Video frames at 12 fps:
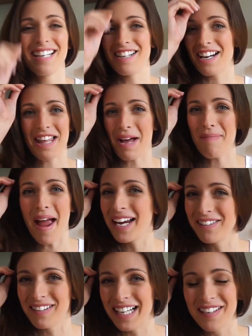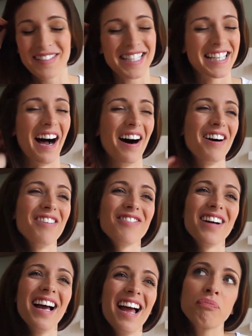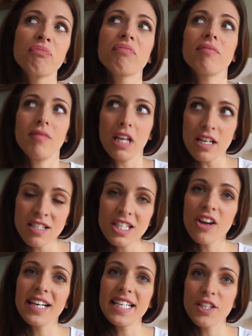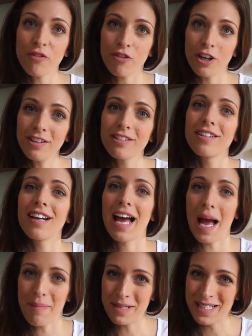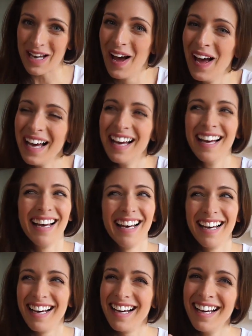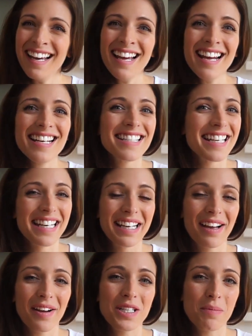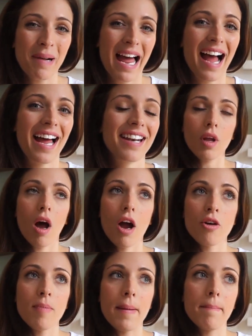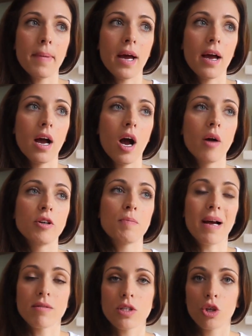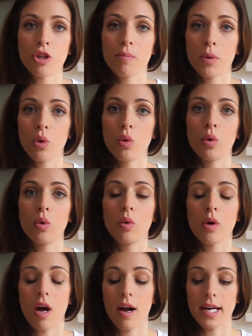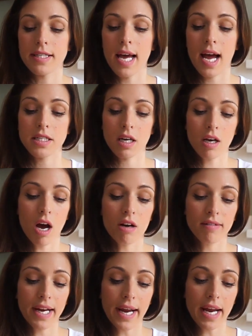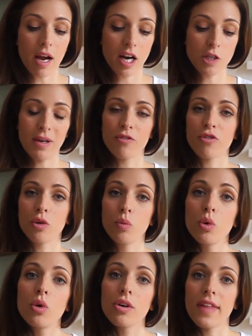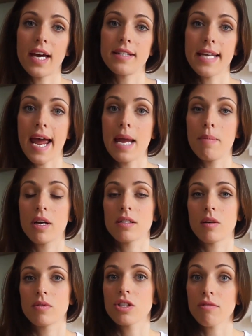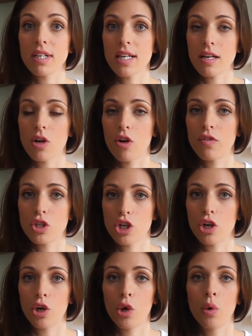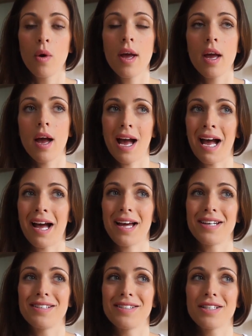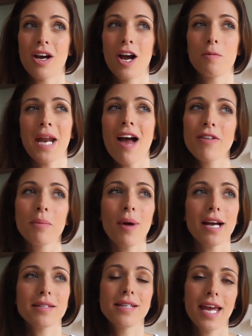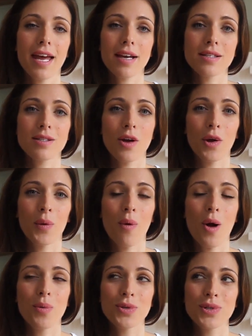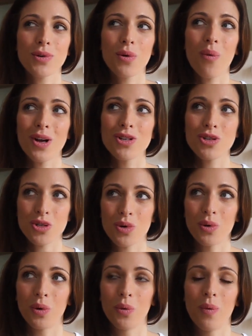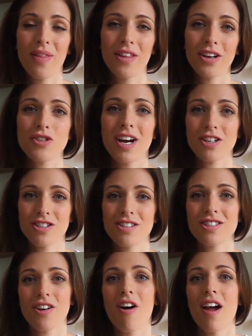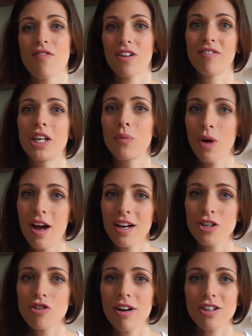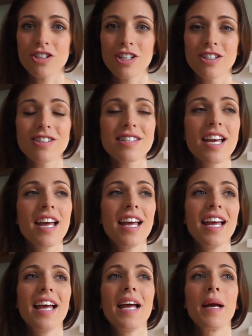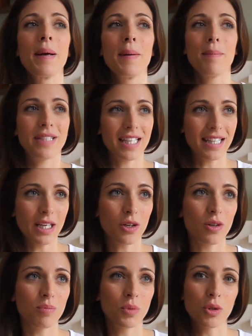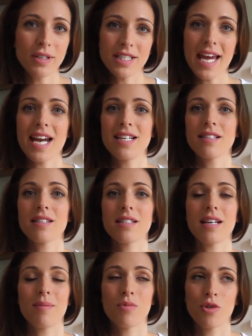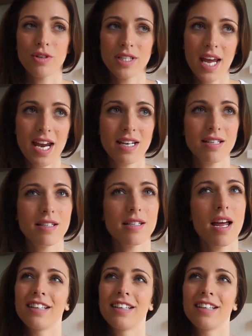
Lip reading: None of that pain relief stuff. Slightly different, happened so didn't go to plan. I remember I was bouncing on the ball, I'd had a curry, I'd been for a walk that day because I was 3 days overdue, and I'd been having Braxton Hicks, so I wasn't quite sure when the contractions start, if they really were contractions. But then they got more intense and more intense.